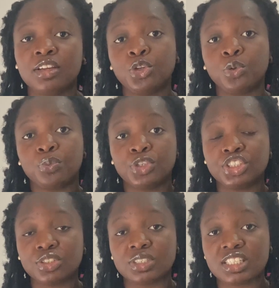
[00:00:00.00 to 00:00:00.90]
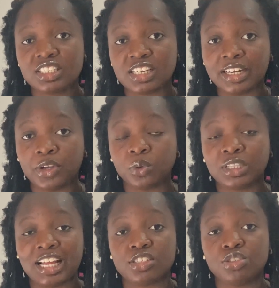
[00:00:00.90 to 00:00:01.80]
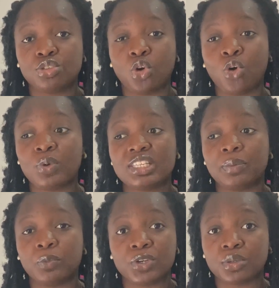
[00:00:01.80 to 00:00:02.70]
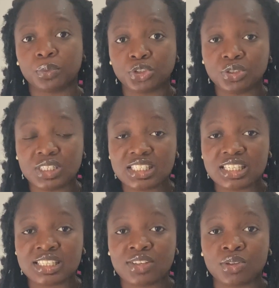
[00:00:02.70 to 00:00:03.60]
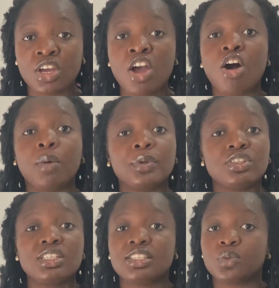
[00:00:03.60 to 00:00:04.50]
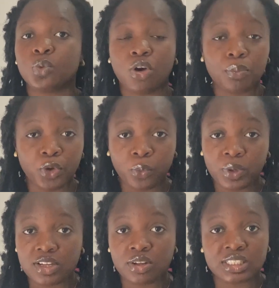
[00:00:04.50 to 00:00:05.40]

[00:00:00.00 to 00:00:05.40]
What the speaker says: you know, preached on this channel, that you should always embrace opportunities, because opportunities will come your way.